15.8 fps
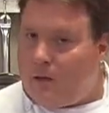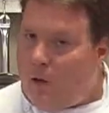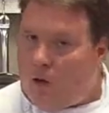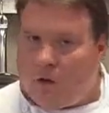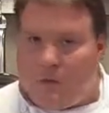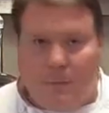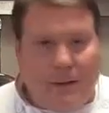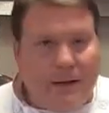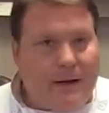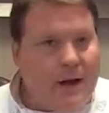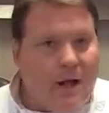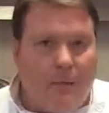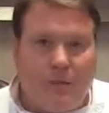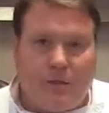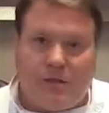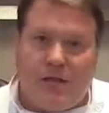All dependent on
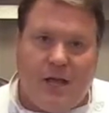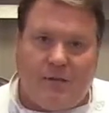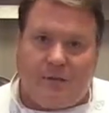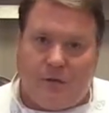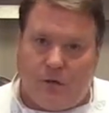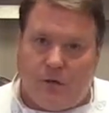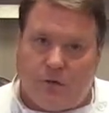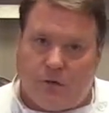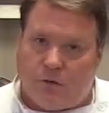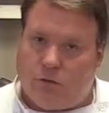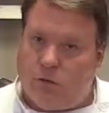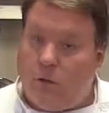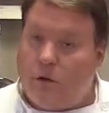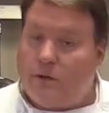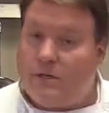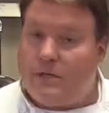how much you have to do.
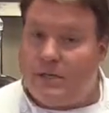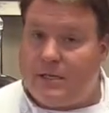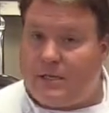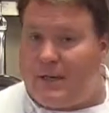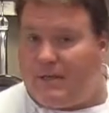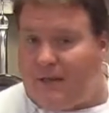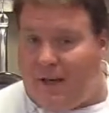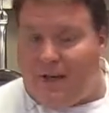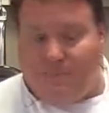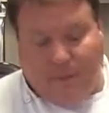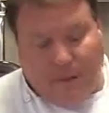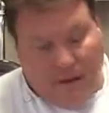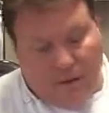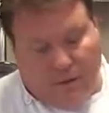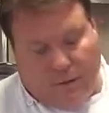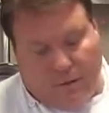265
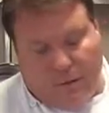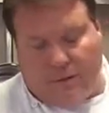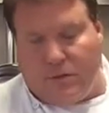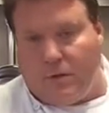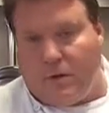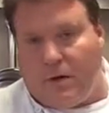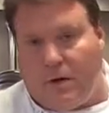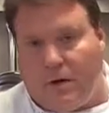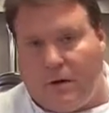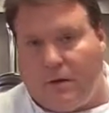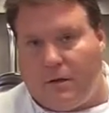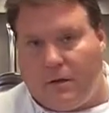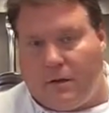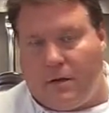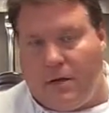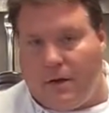pounds with this unit here,
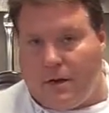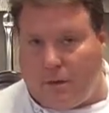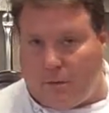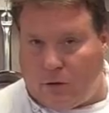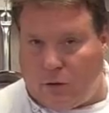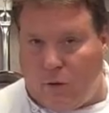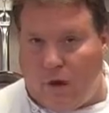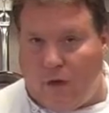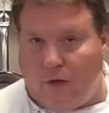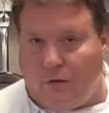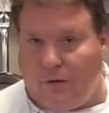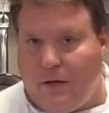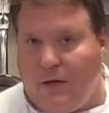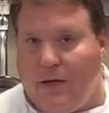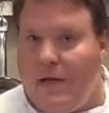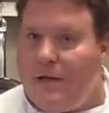the number
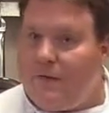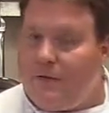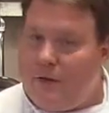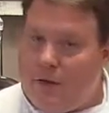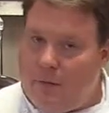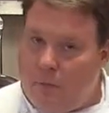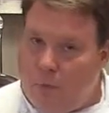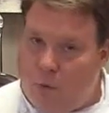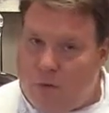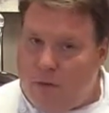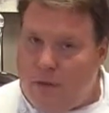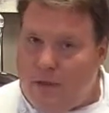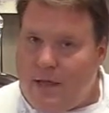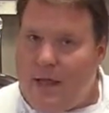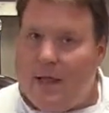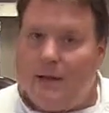12. If you need more
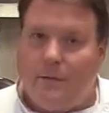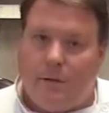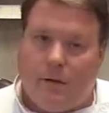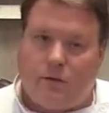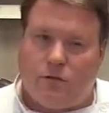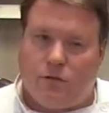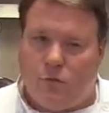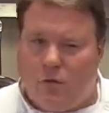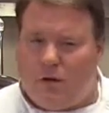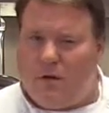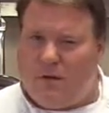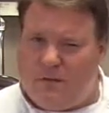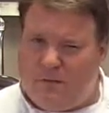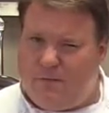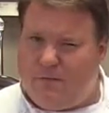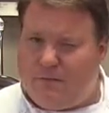than that, about
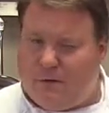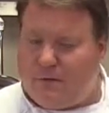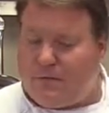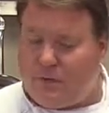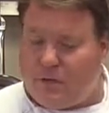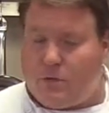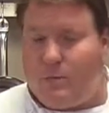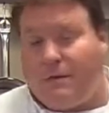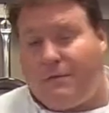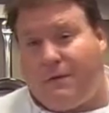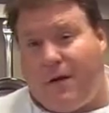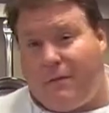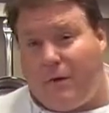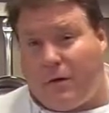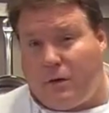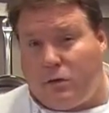
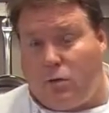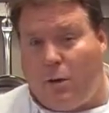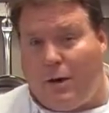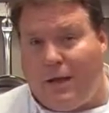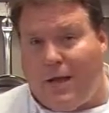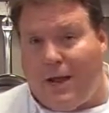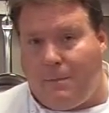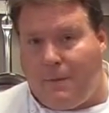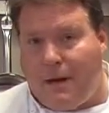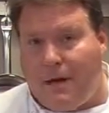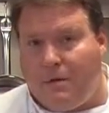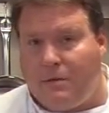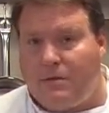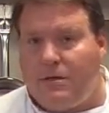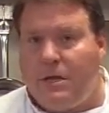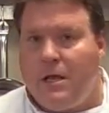528
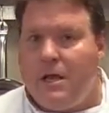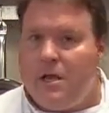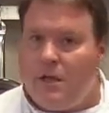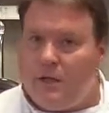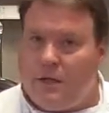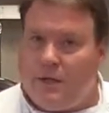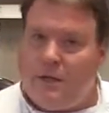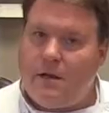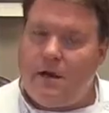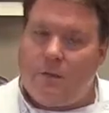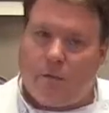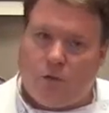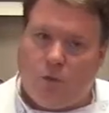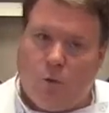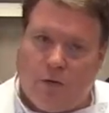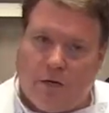pounds, you'll need the
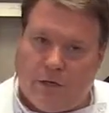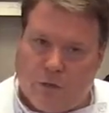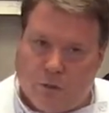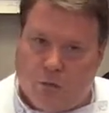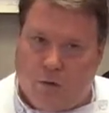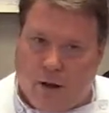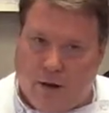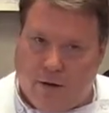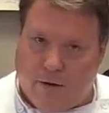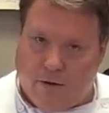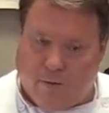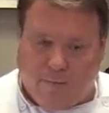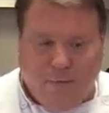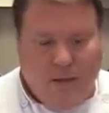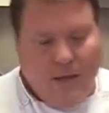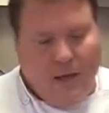number 22 grinder.